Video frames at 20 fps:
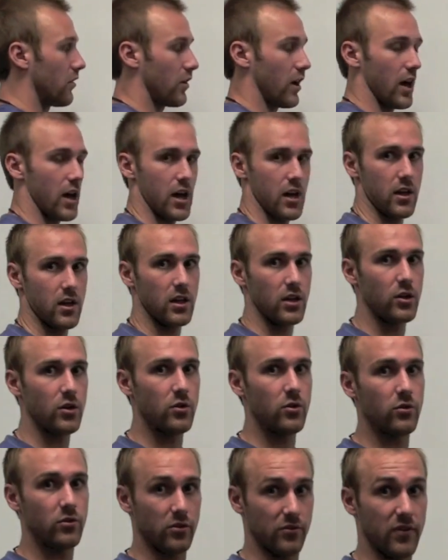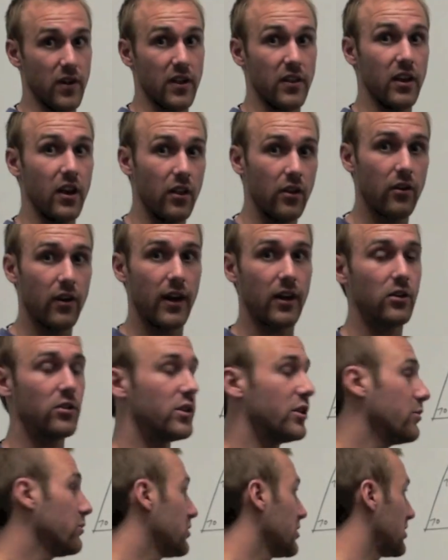Okay, and to find the other angle,
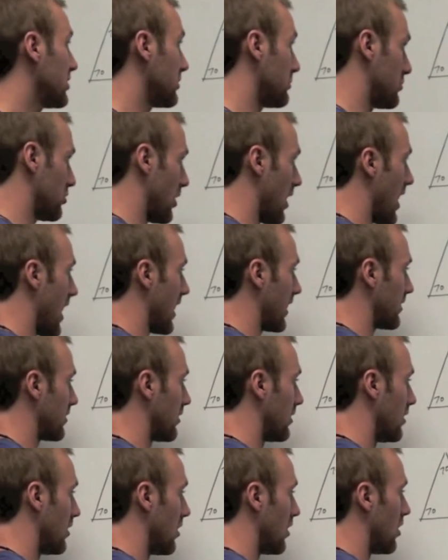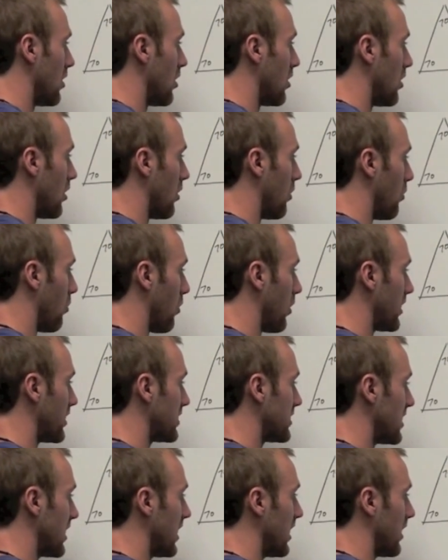you would just subtract
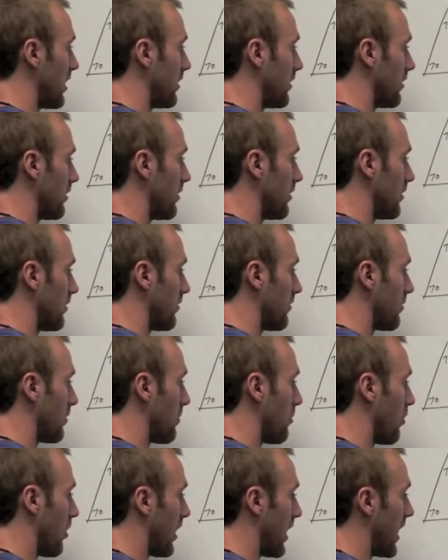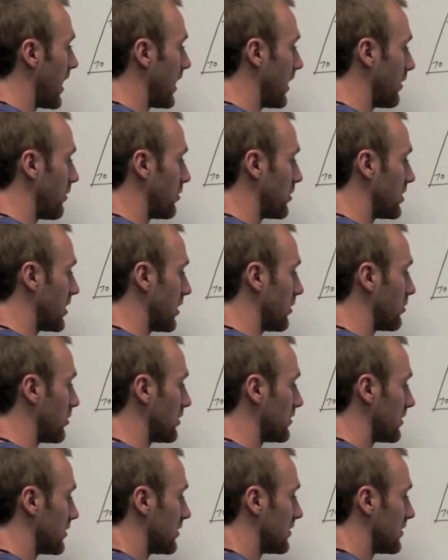110 from 180, which equals